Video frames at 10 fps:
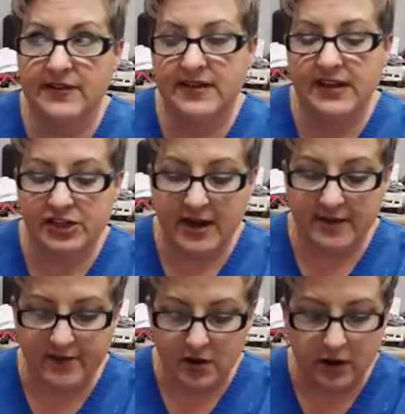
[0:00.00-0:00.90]
That tells you
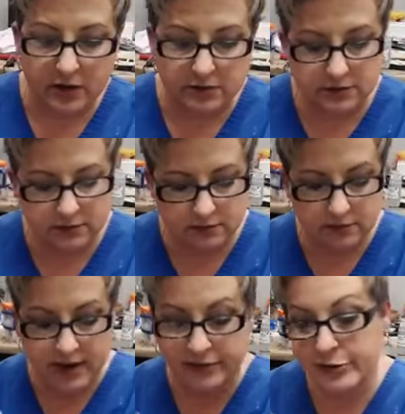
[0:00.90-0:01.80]
how far it goes.
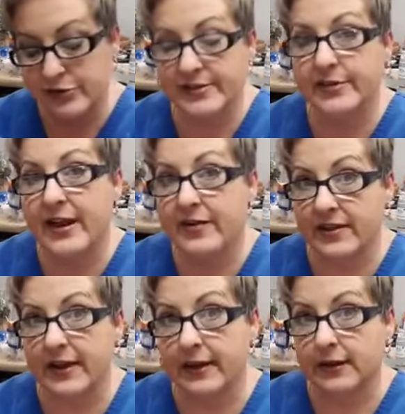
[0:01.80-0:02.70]
I don't use it on
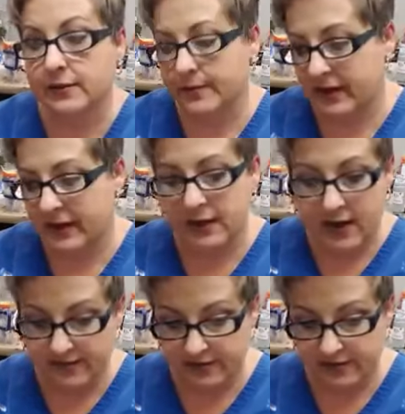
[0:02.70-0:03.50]
everything, but